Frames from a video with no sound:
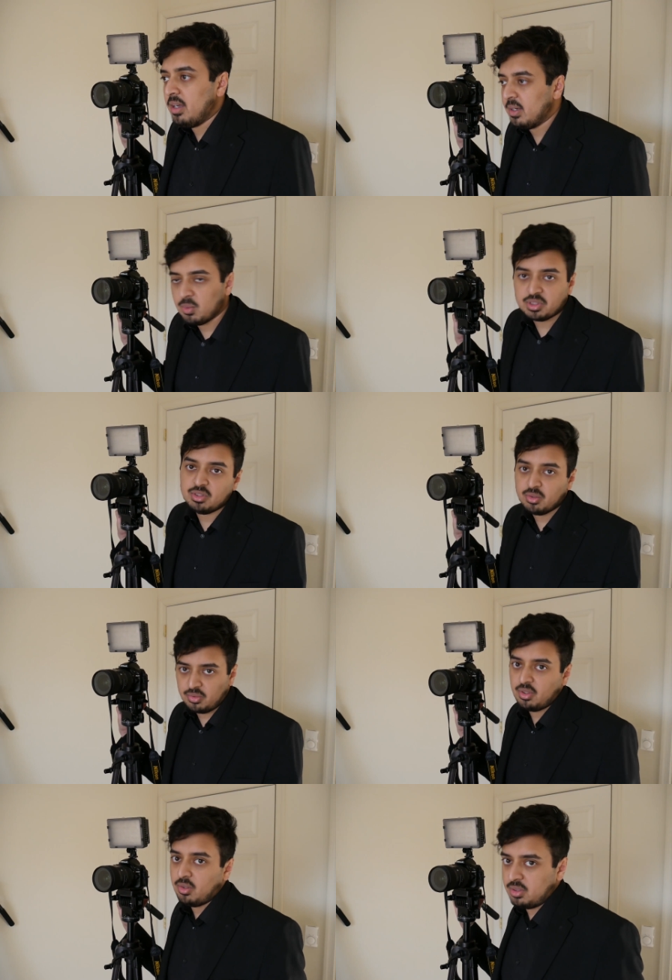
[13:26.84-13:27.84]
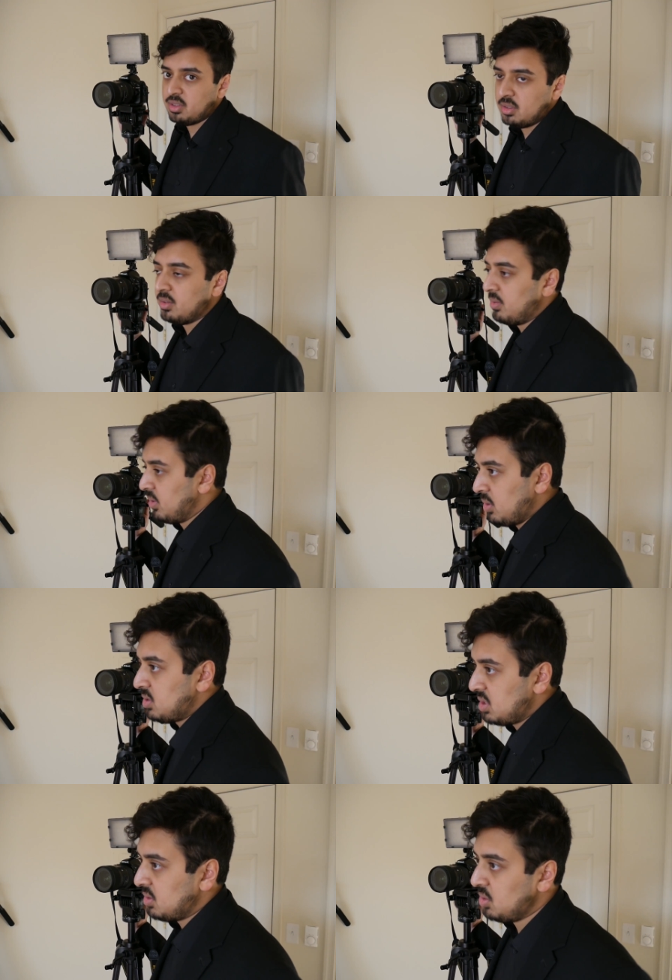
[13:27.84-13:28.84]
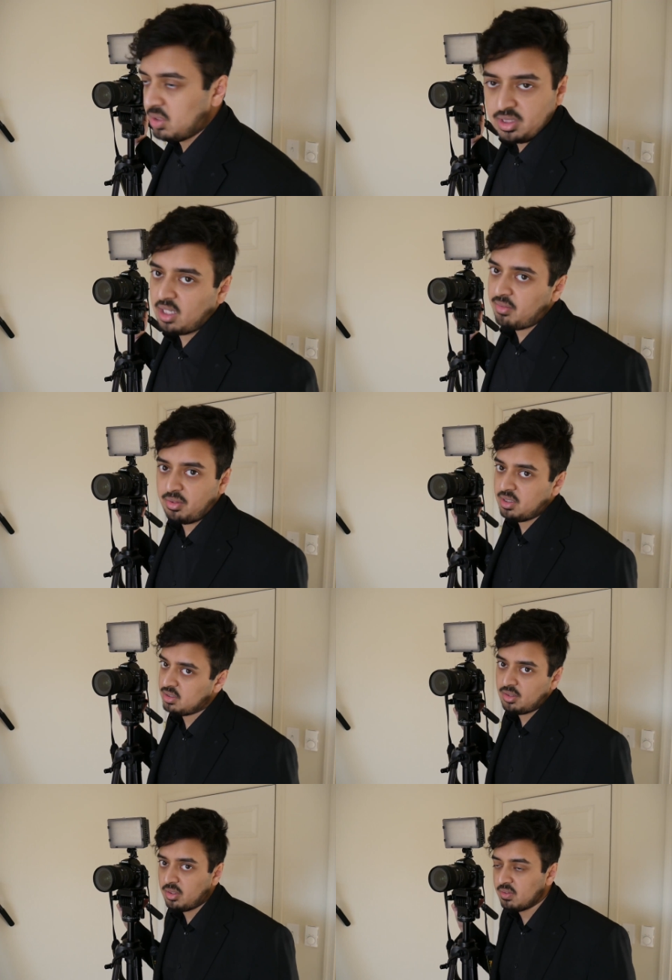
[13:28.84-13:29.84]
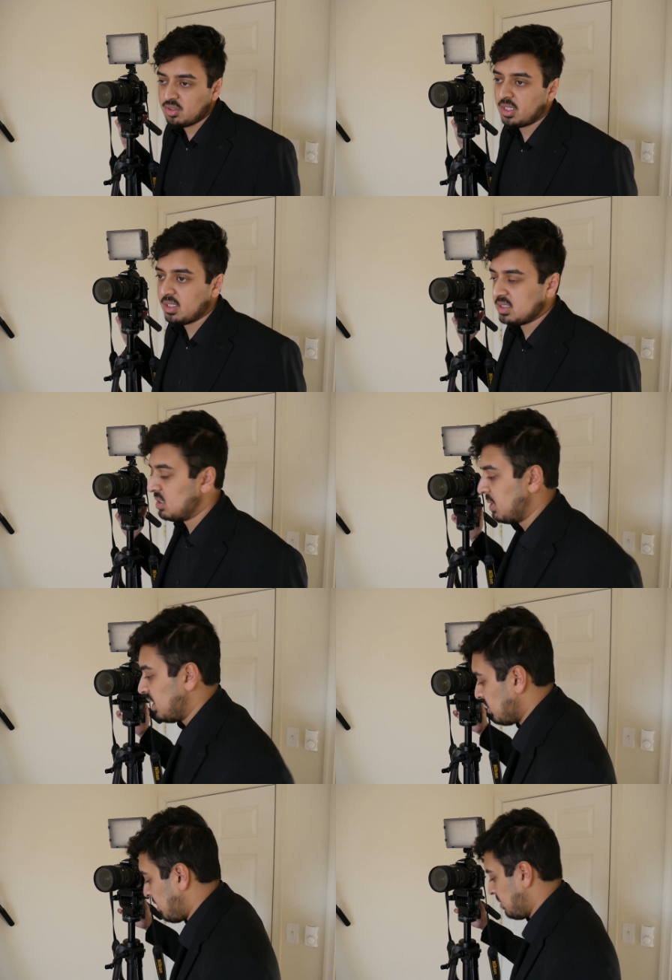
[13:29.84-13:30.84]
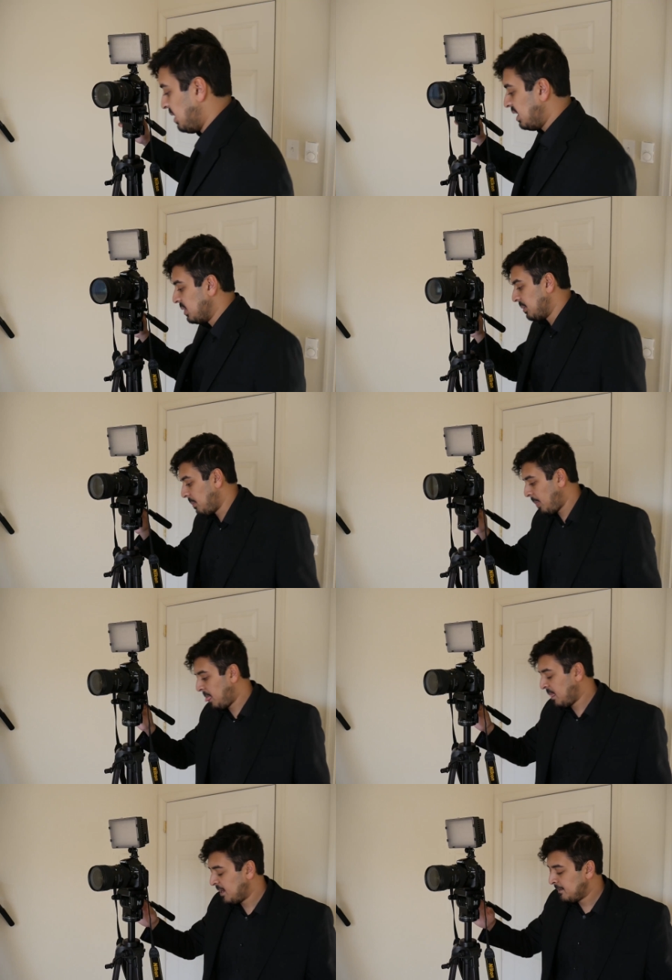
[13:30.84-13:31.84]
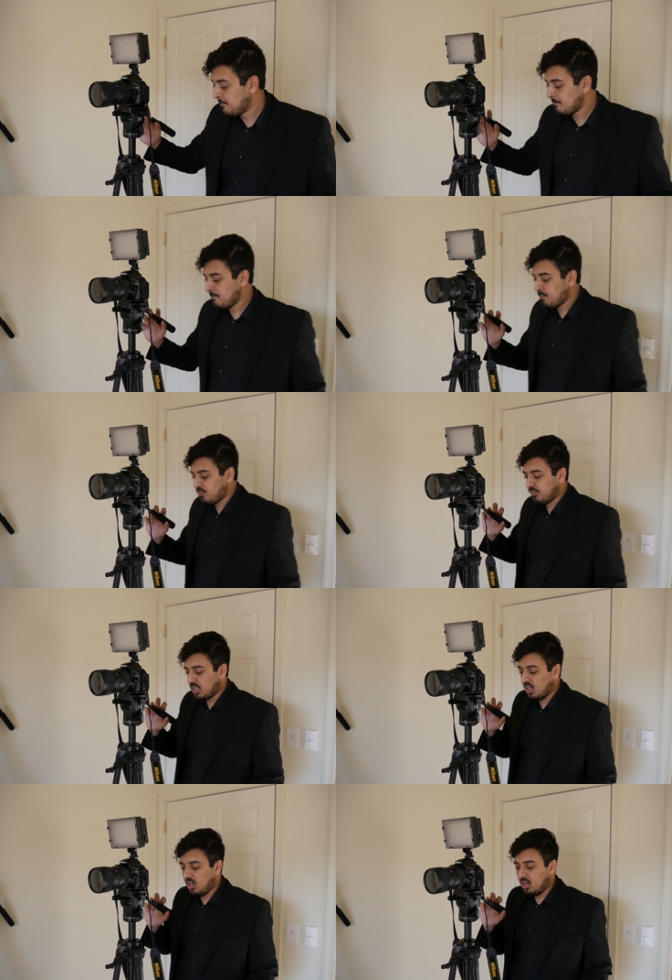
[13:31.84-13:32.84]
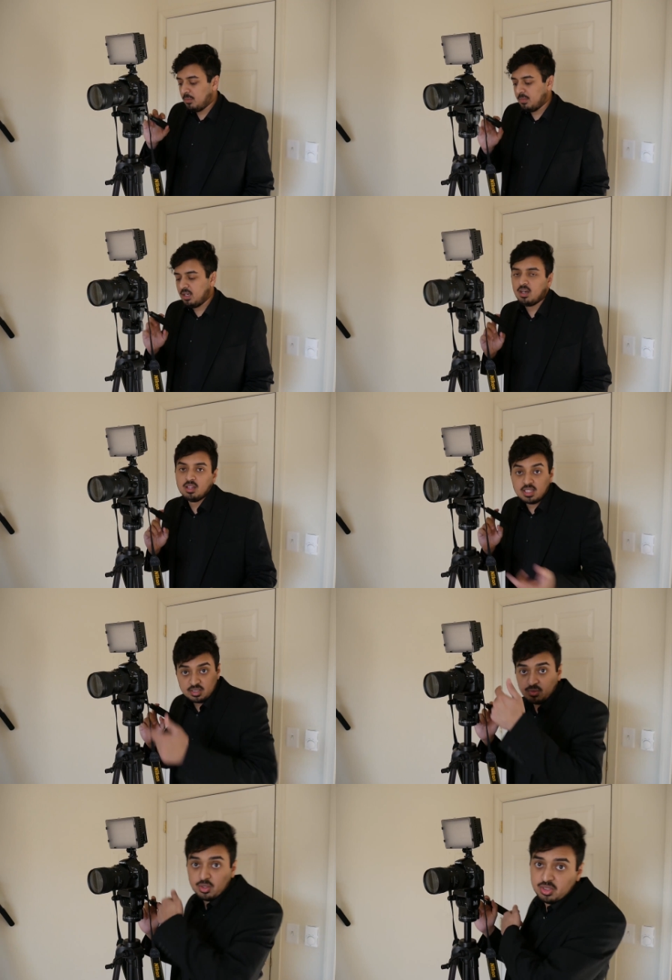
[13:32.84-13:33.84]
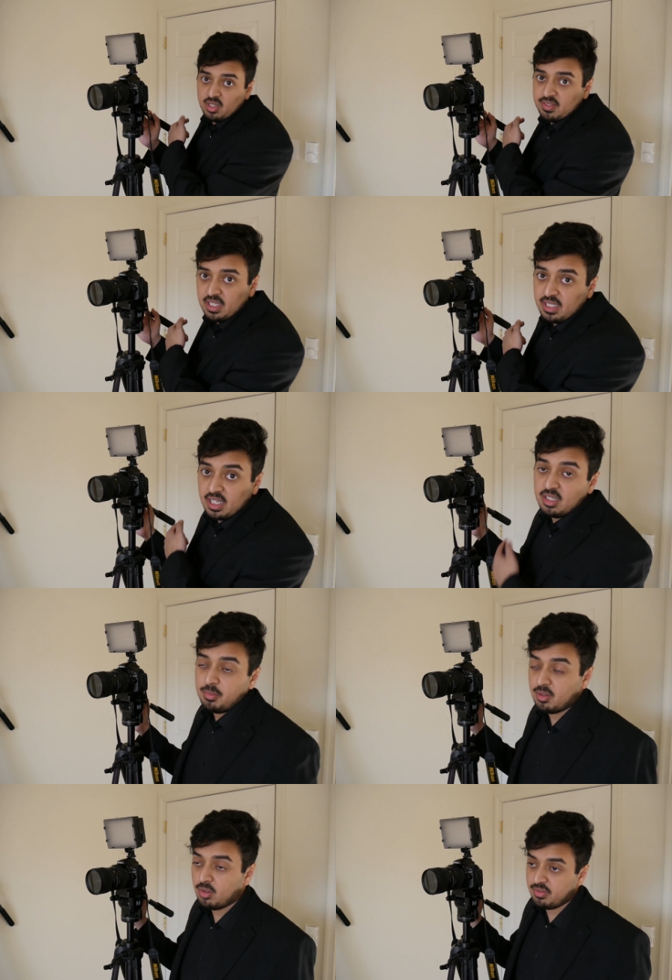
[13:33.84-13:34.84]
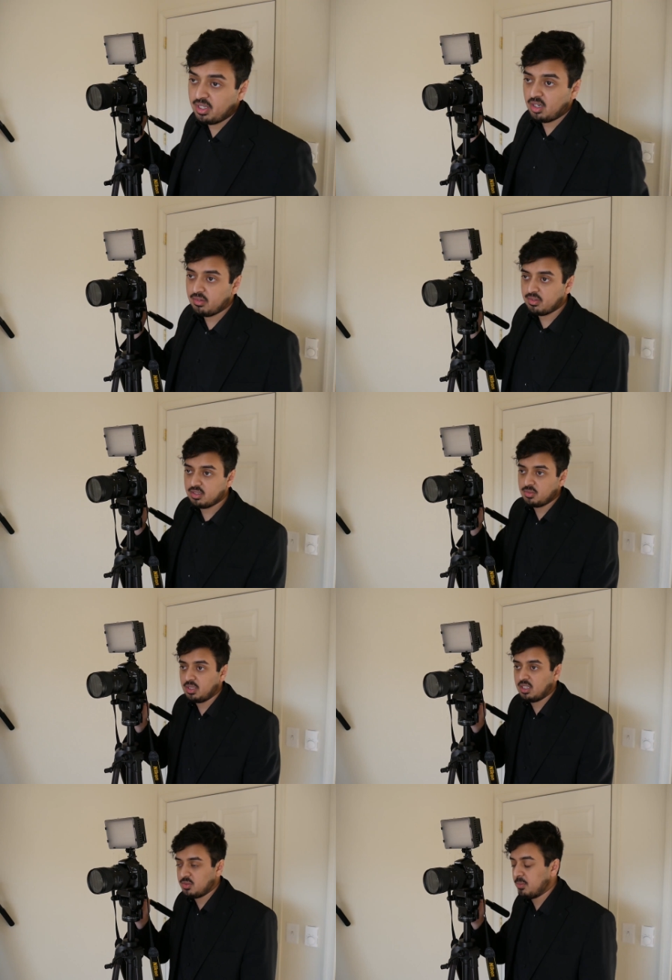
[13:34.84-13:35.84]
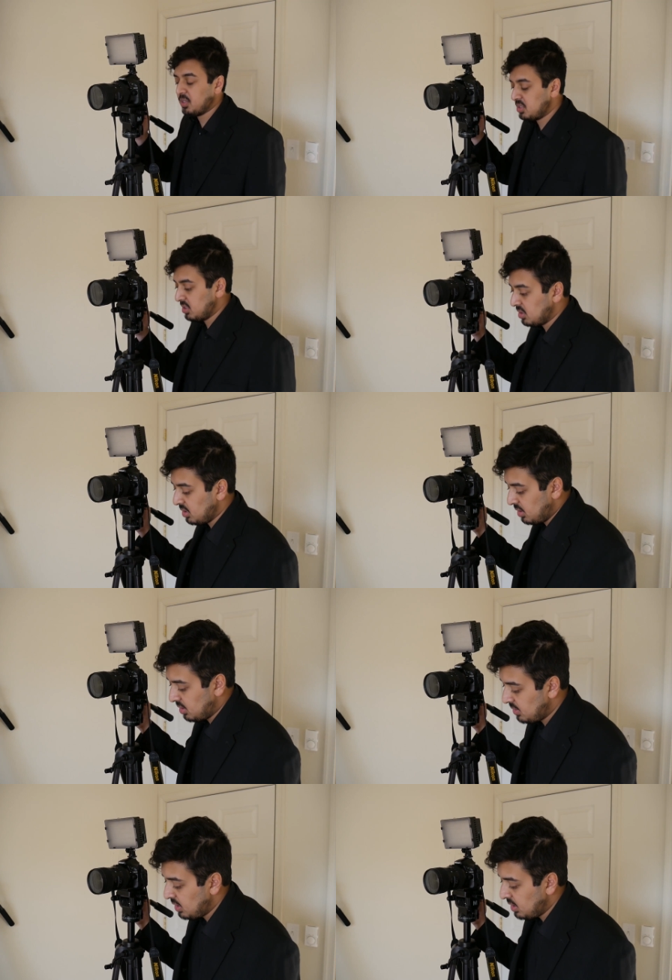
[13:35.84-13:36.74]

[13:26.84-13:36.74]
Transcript: and what to do for those. For those, you just gotta freeze. Don't even try to get cinematic with it. But anyway, unless of course you have a dedicated B-roll videographer, as we mentioned earlier.